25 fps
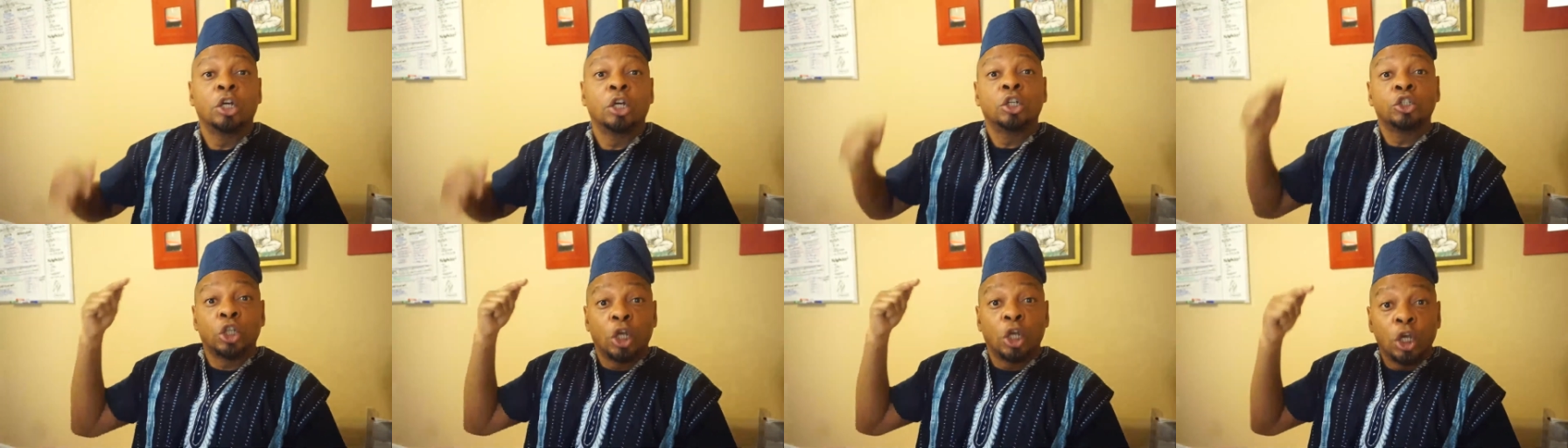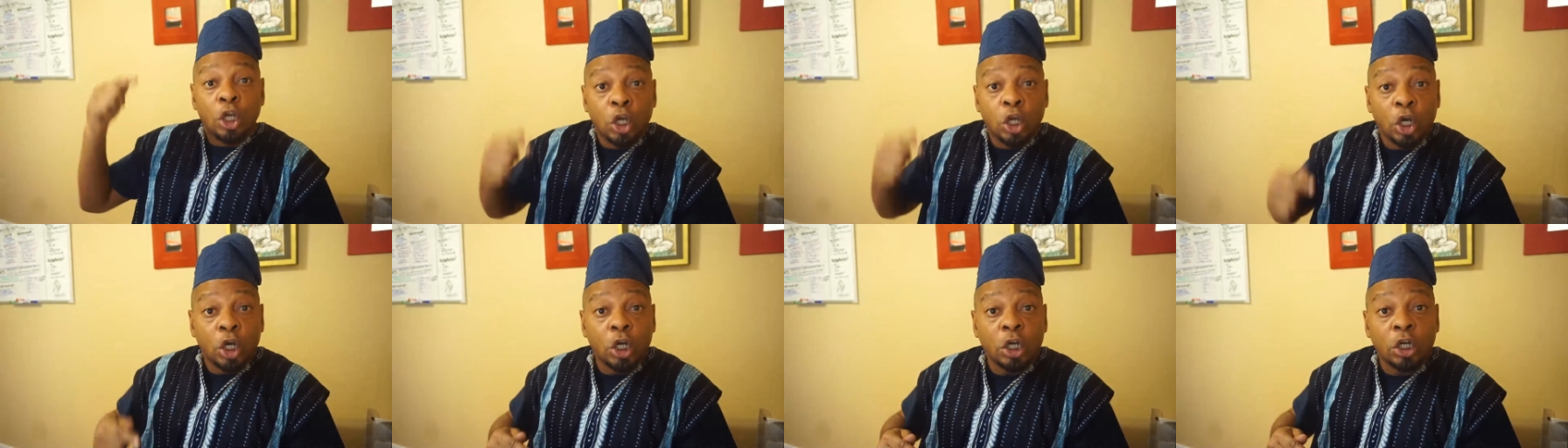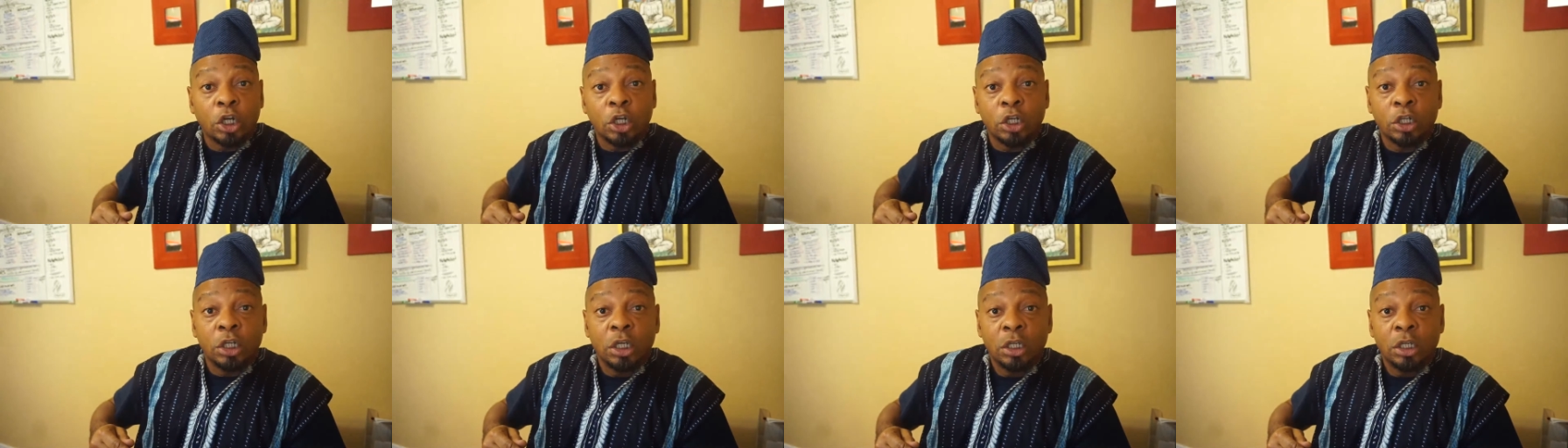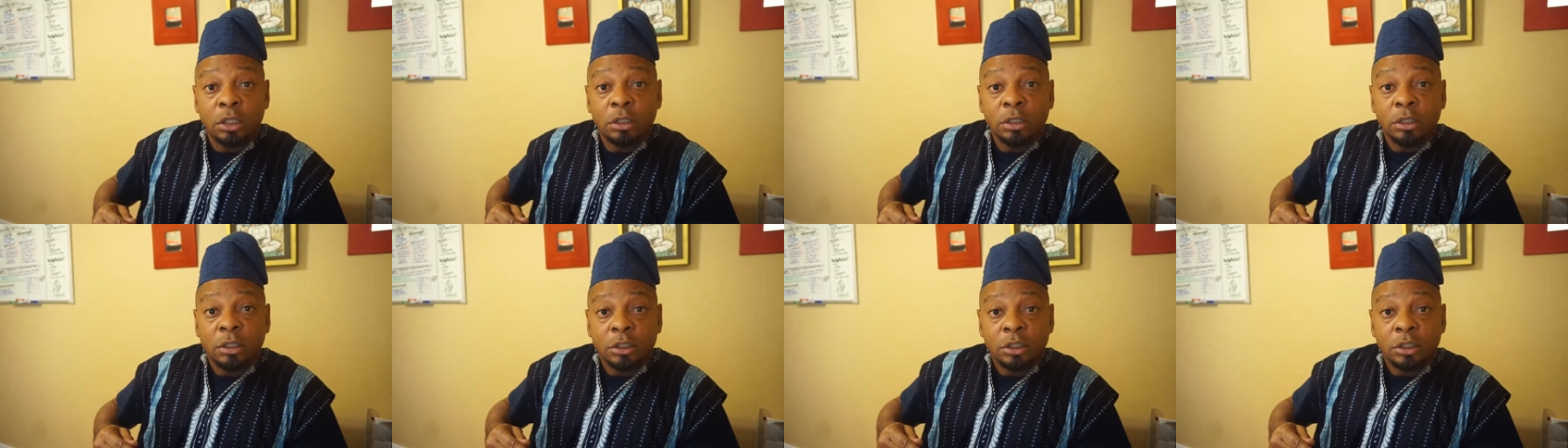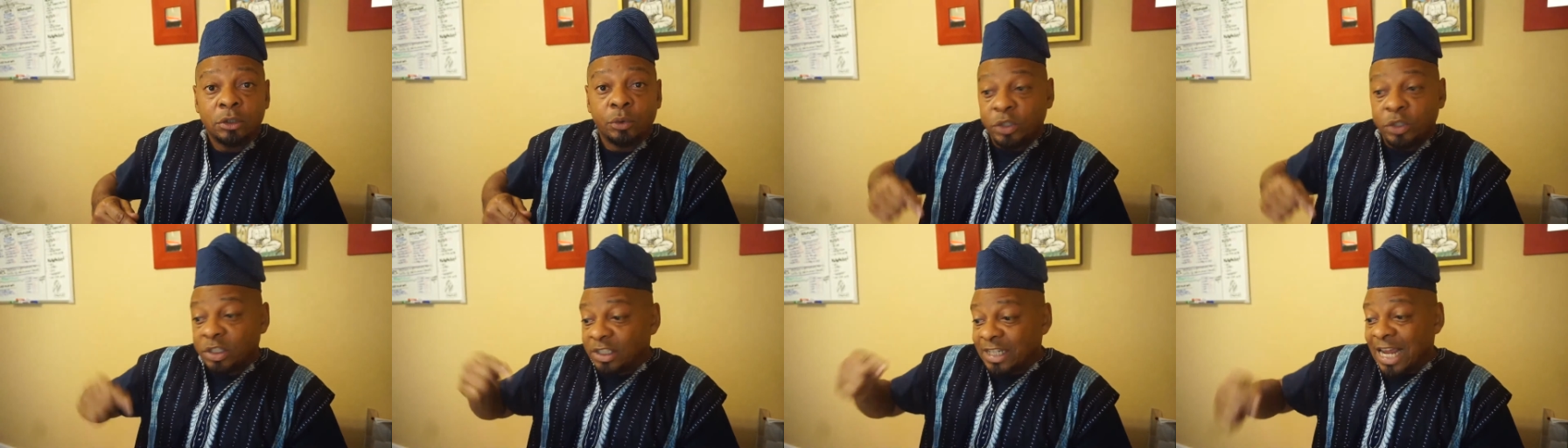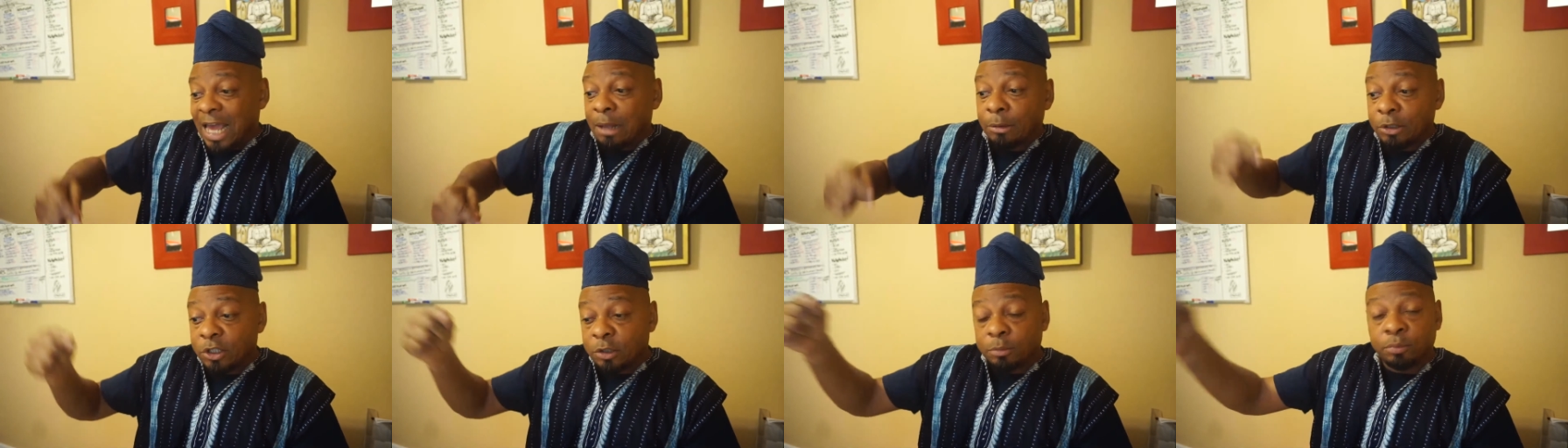to learn to
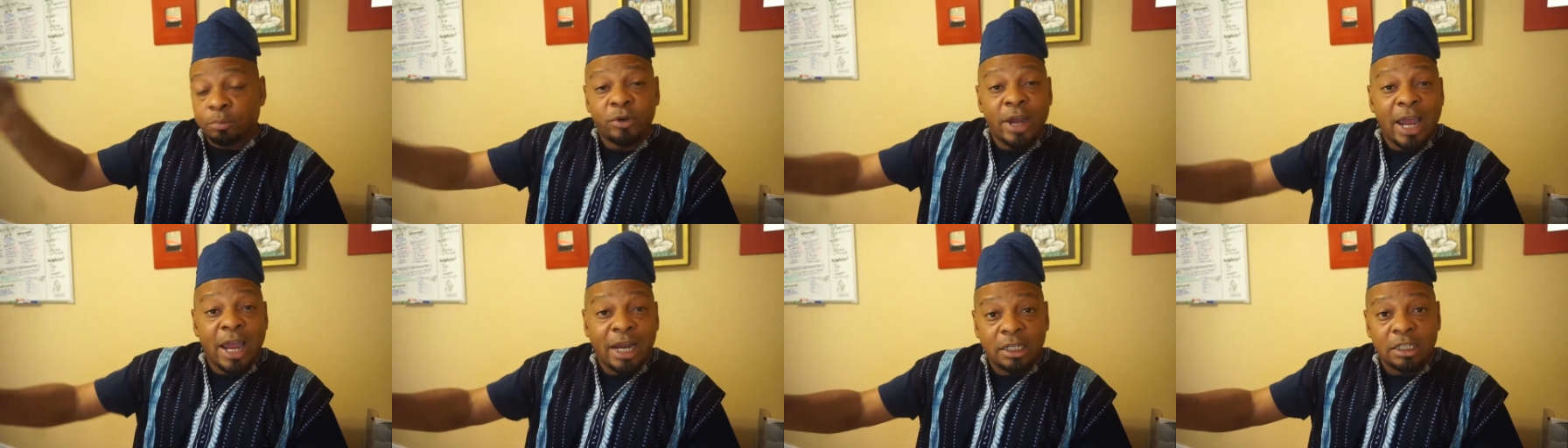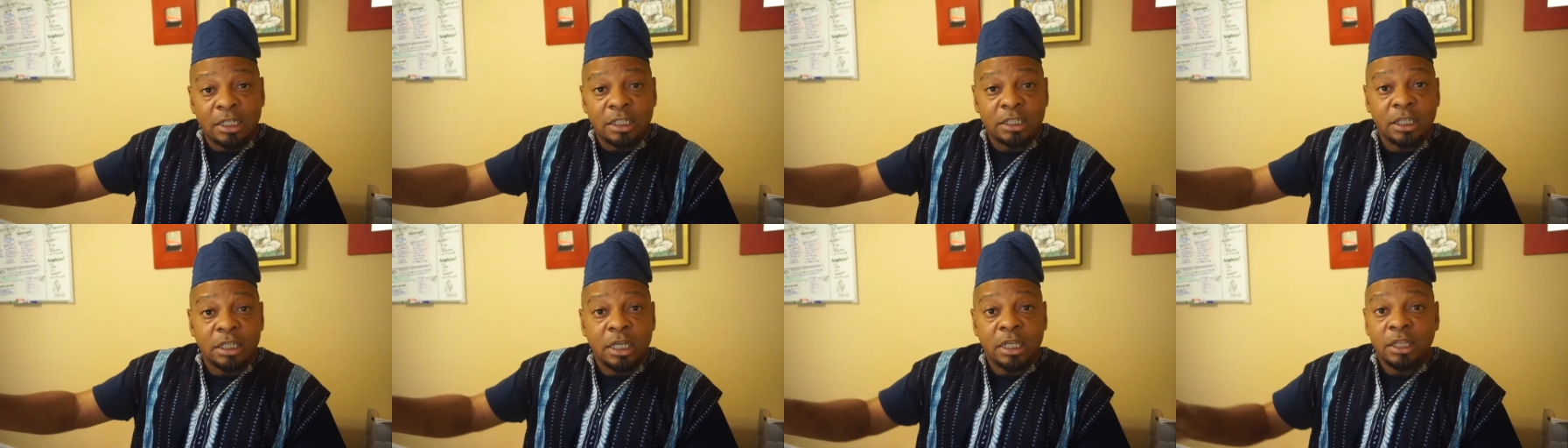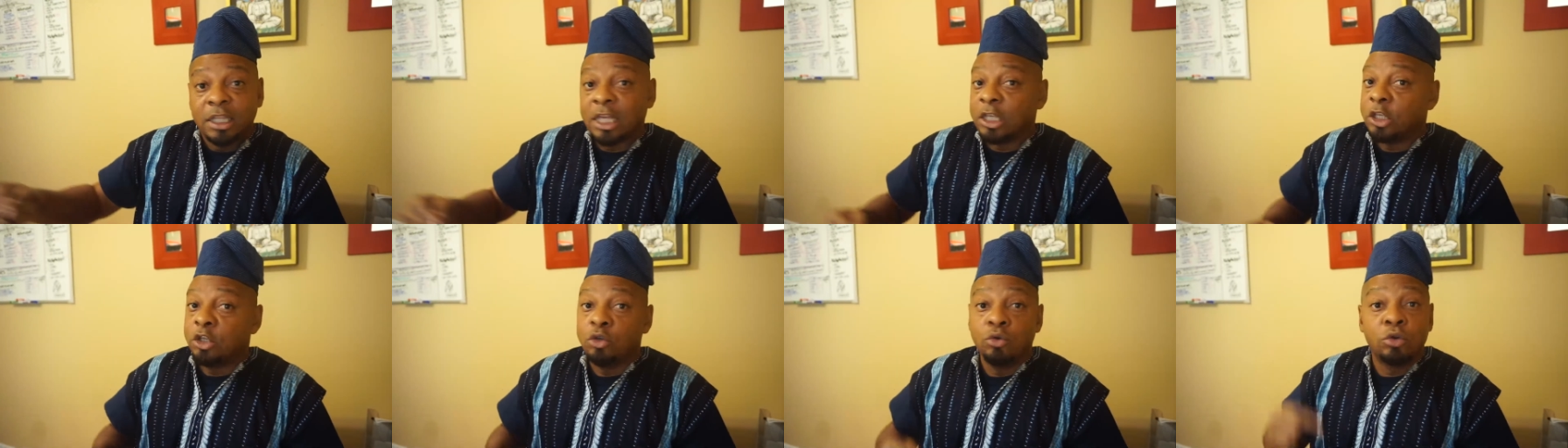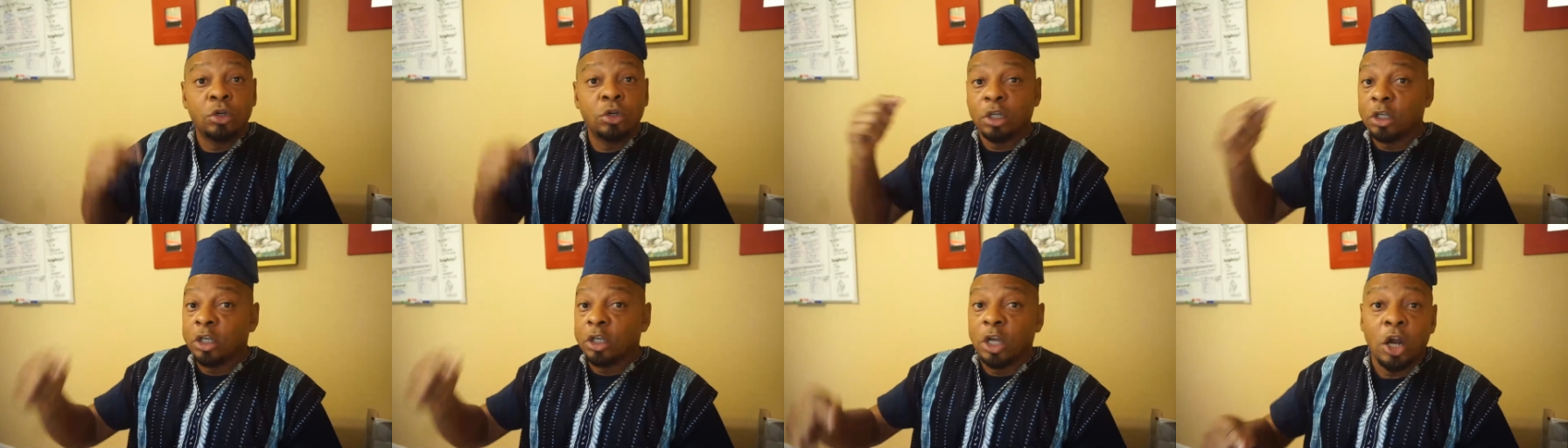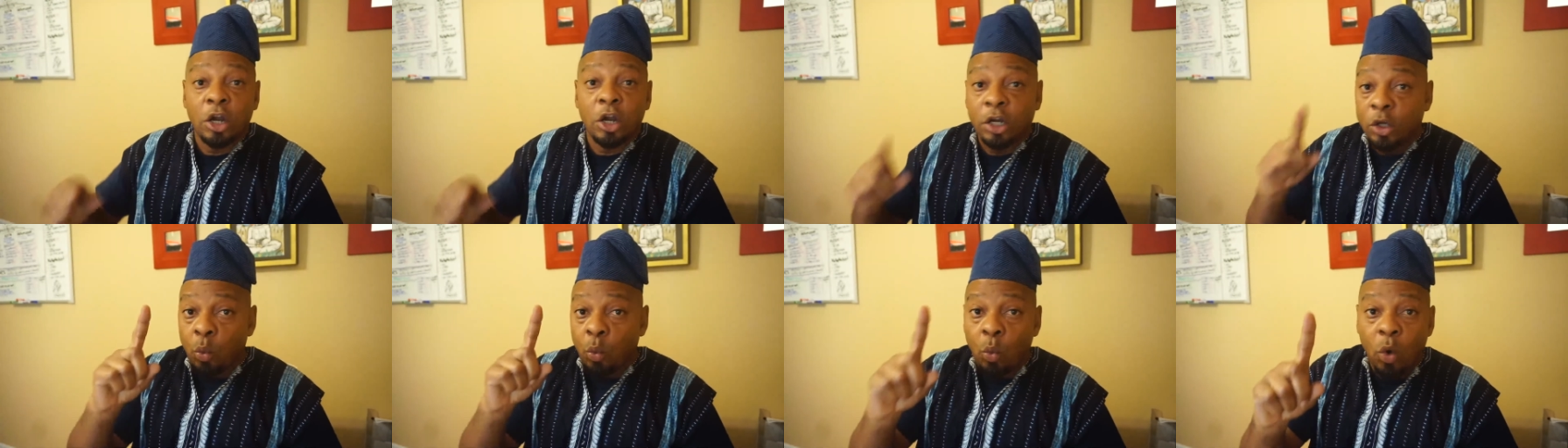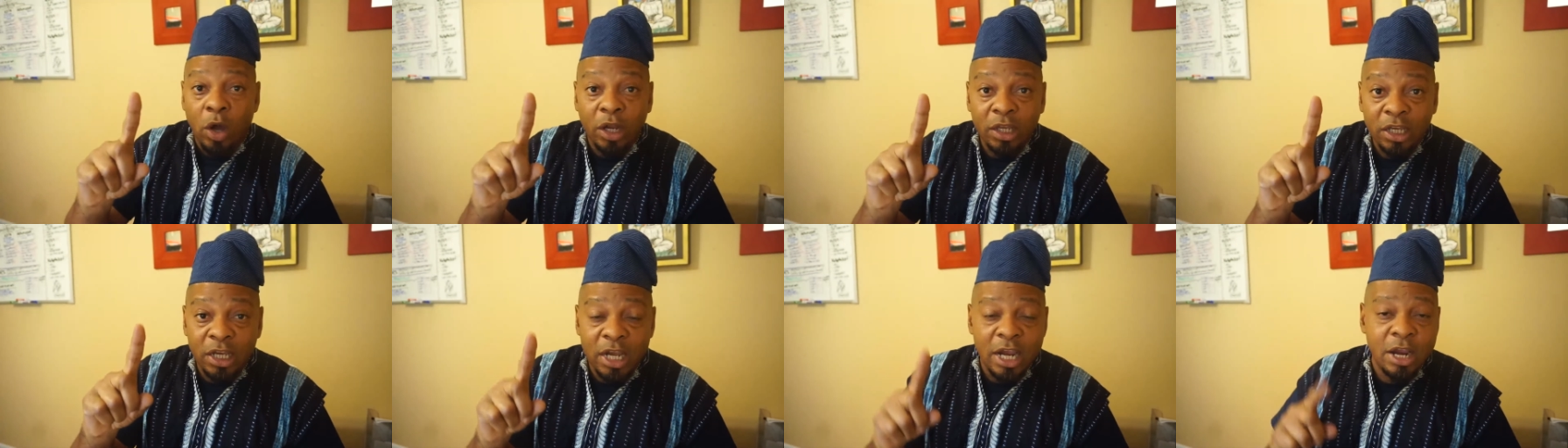establish a practice that you could learn in
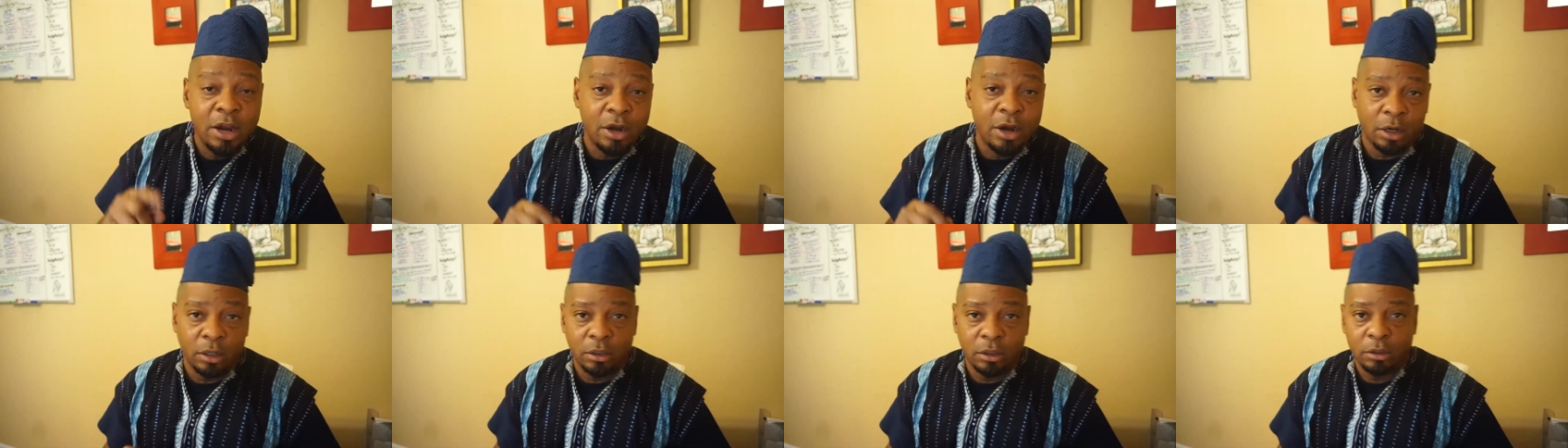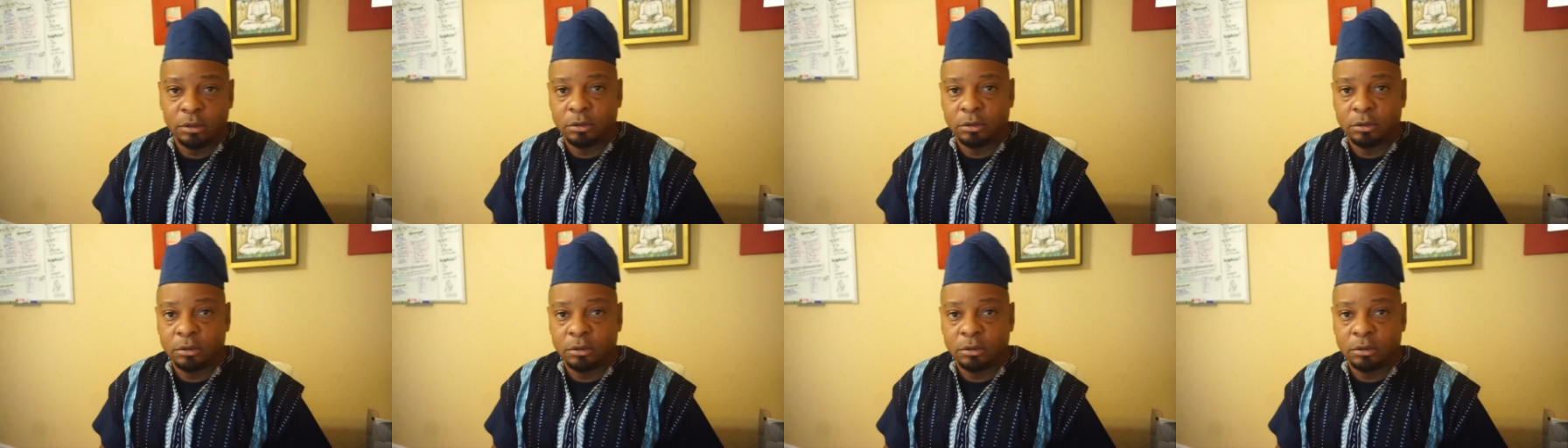one year